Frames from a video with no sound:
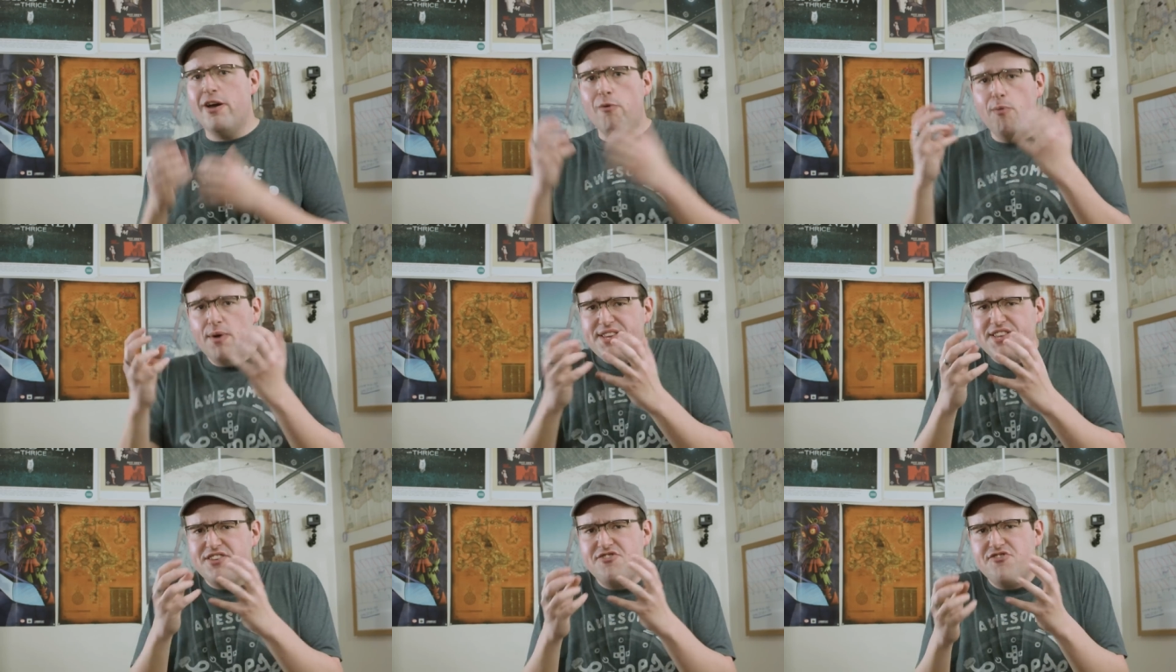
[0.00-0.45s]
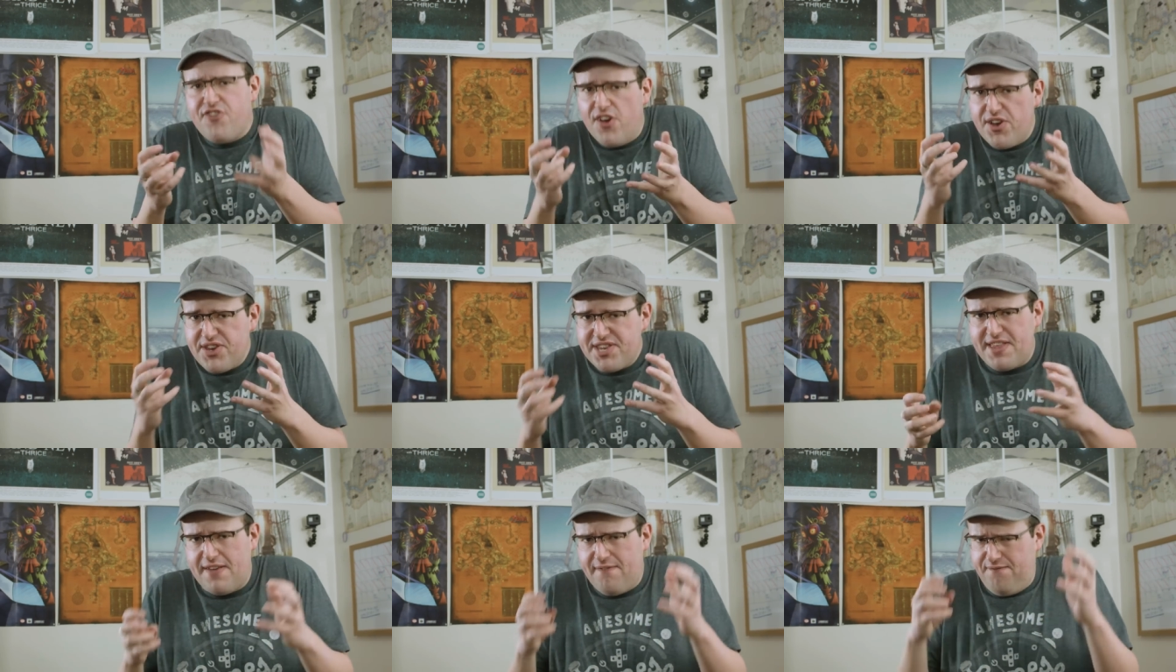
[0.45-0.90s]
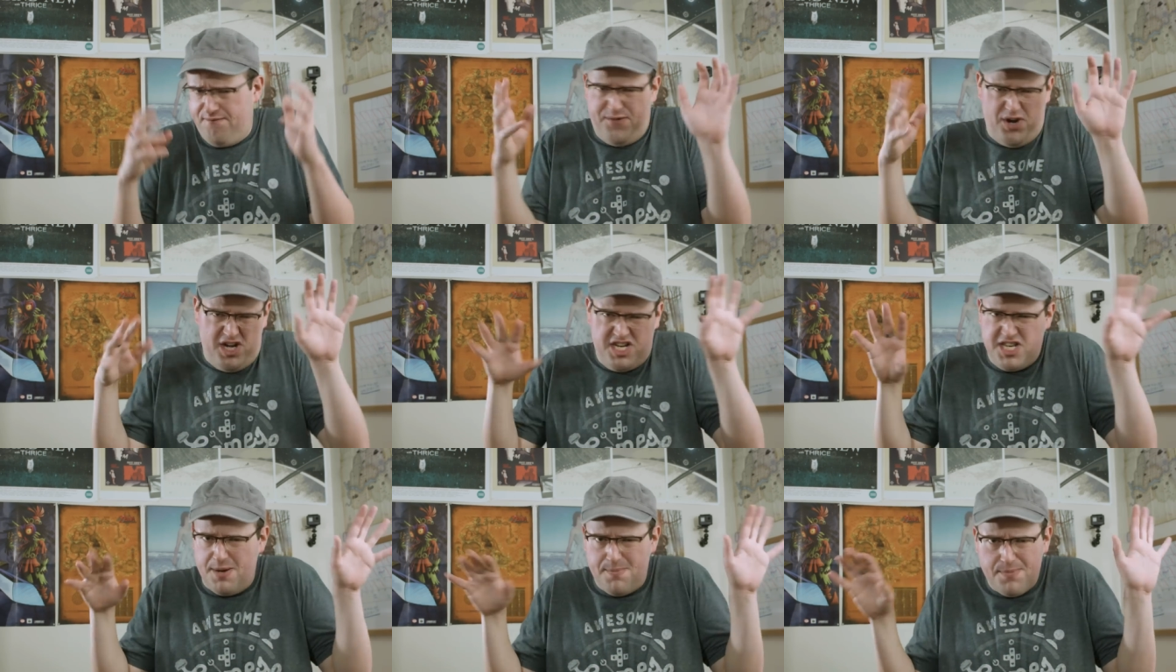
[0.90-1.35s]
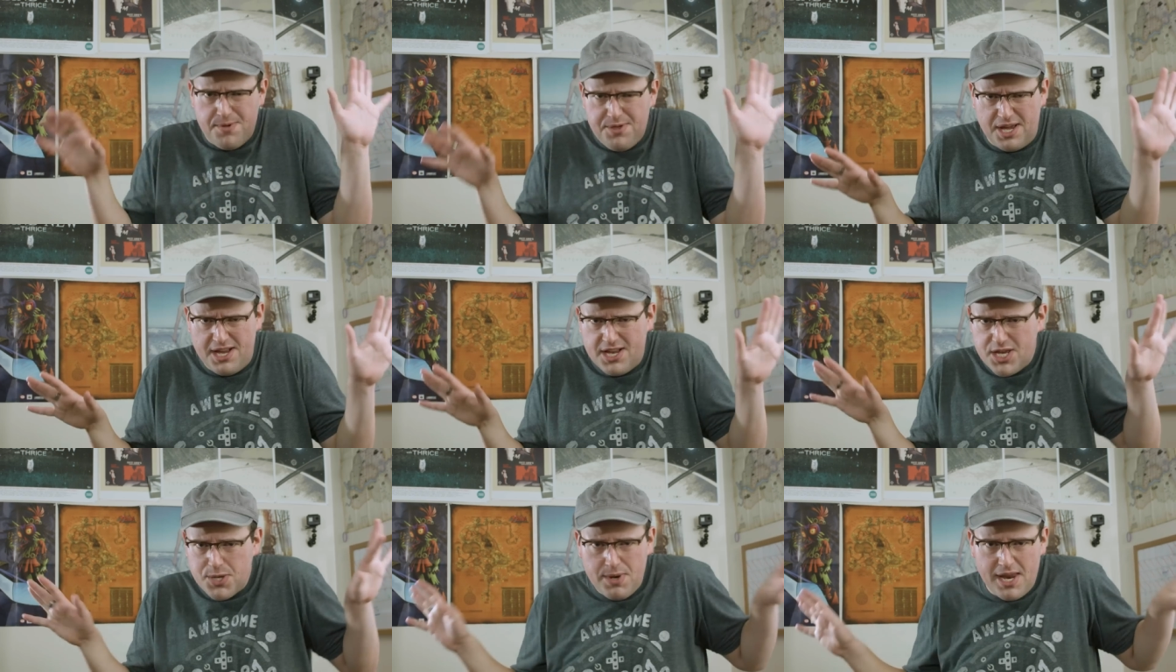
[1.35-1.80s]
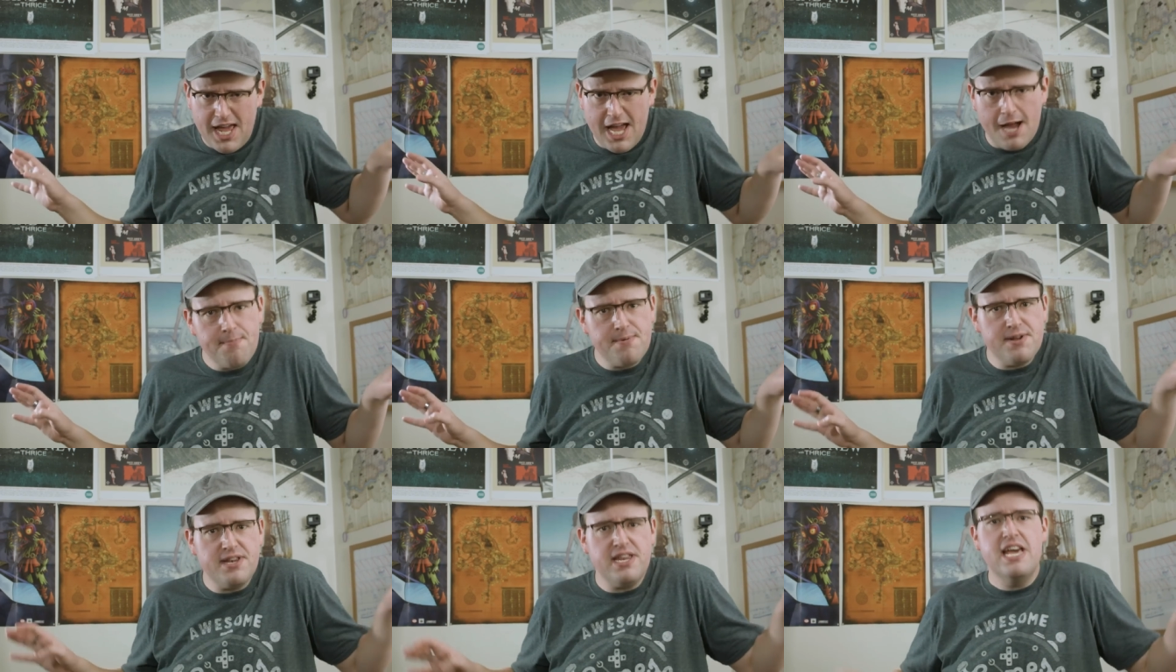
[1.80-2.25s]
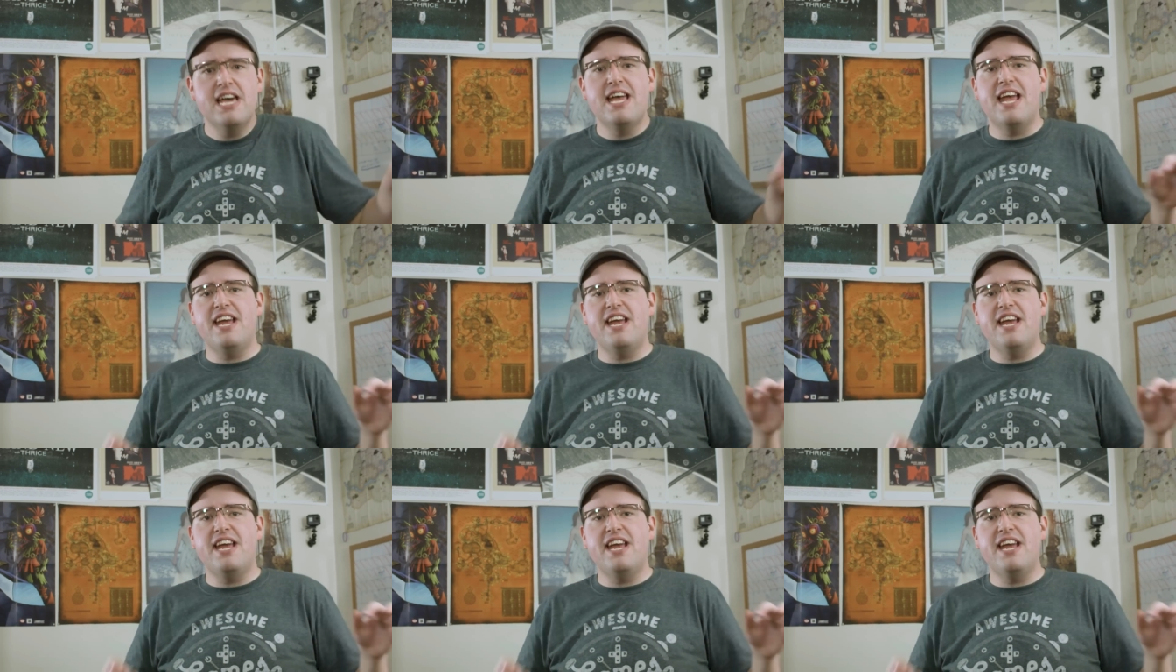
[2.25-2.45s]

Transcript: It wasn't just that fucked up things would happen,